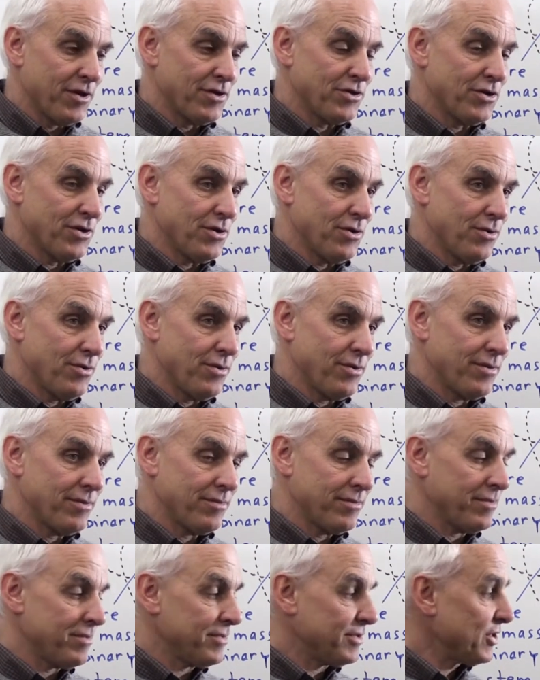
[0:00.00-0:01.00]
to
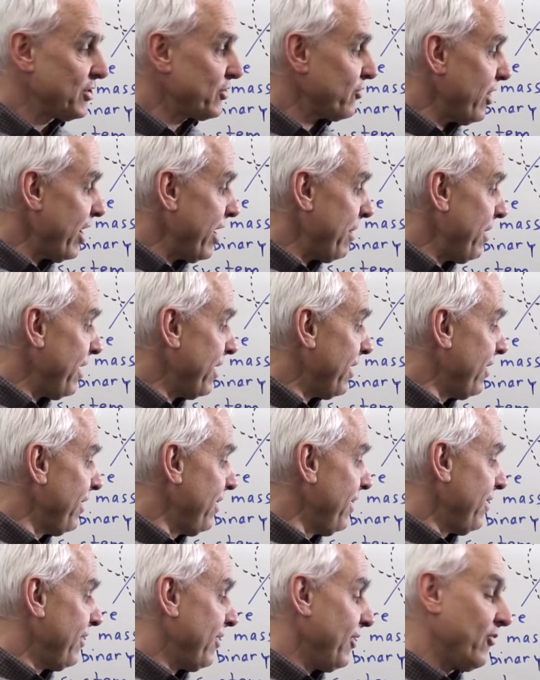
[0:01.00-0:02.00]
describing
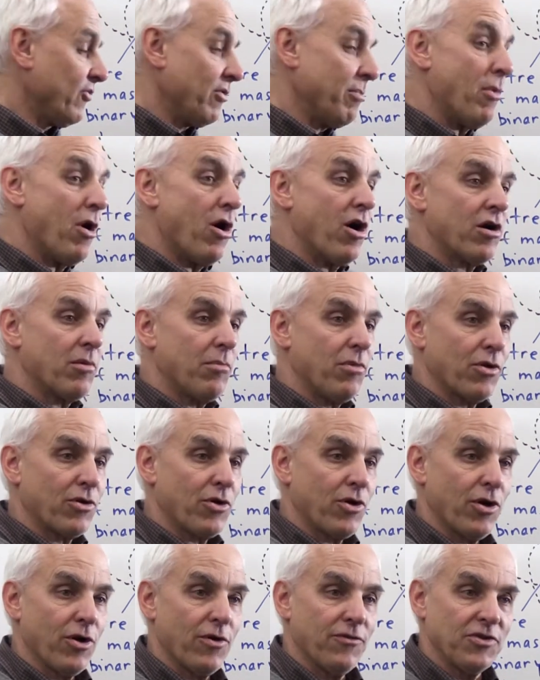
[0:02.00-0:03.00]
these remarkable
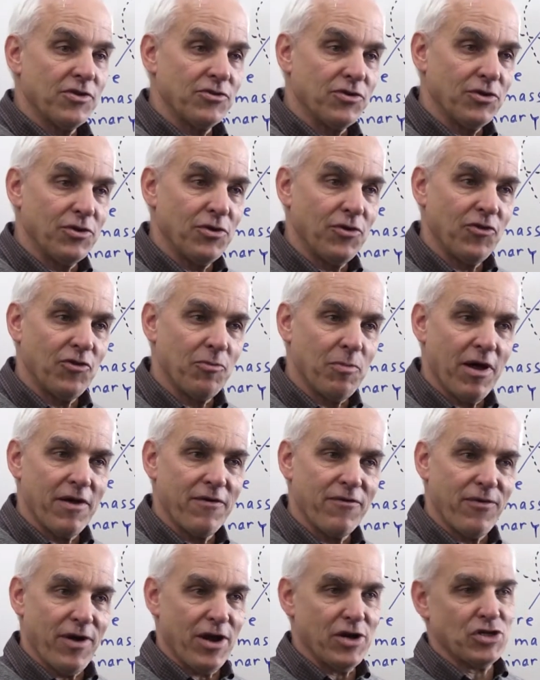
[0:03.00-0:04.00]
curves introduced by
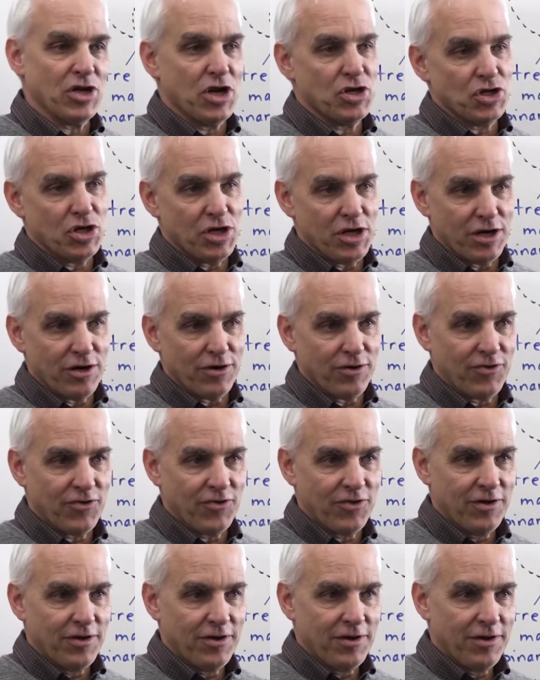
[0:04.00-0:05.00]
French
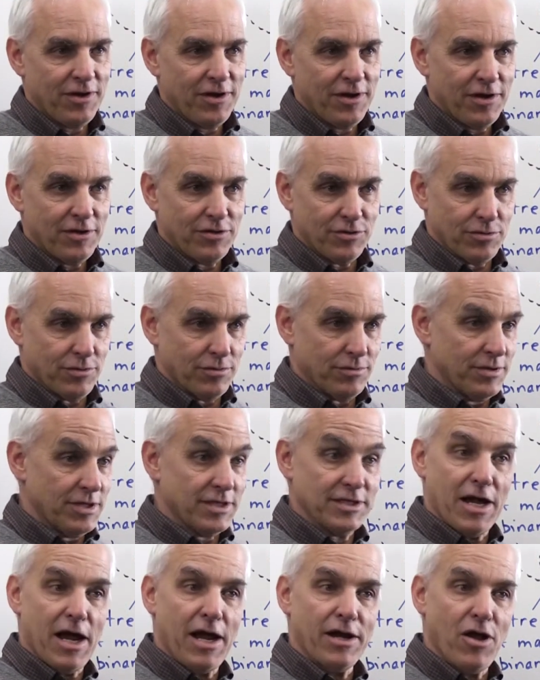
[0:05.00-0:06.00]
engineers to
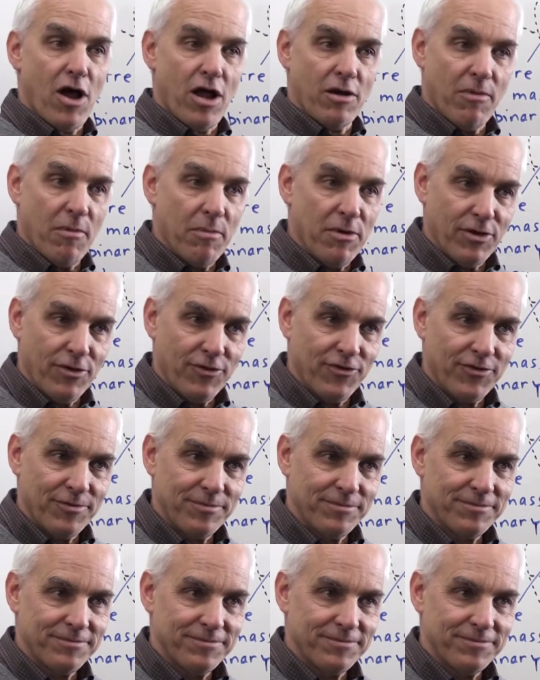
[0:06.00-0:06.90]
design automobiles.